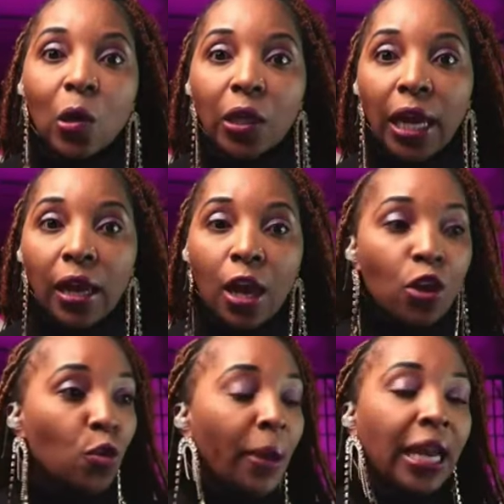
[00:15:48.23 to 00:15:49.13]
Okay,
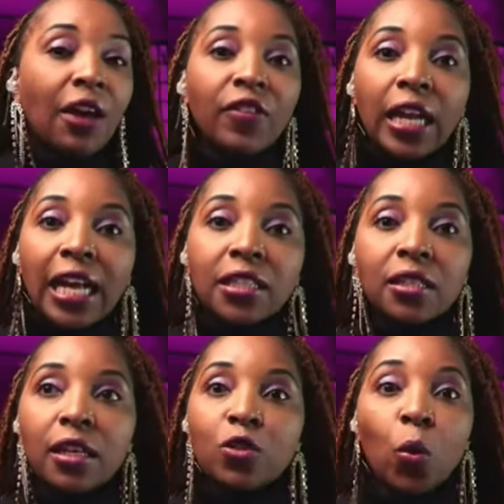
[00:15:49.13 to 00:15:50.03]
you might have an
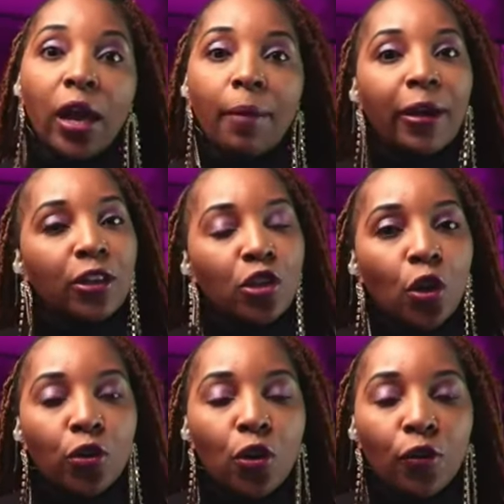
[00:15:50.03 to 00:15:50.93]
accident whereby, you
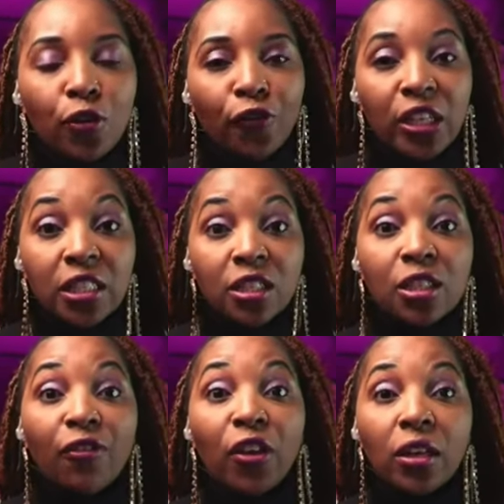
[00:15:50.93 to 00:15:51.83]
know, your, your face is
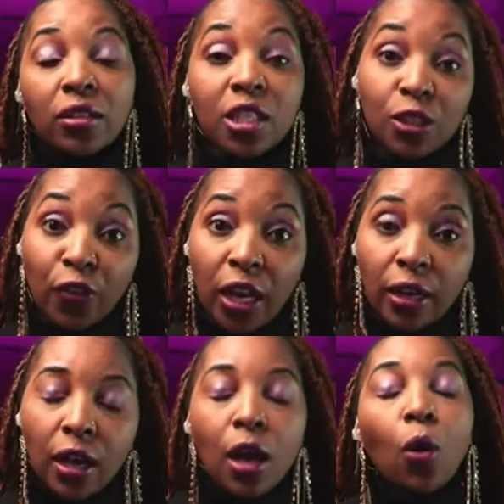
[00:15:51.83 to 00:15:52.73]

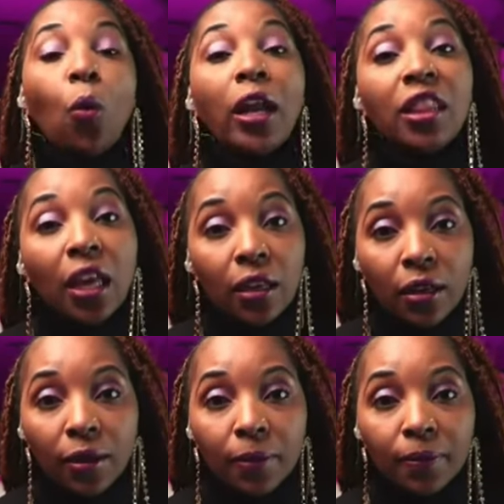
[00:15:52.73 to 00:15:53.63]
disfigured. What then?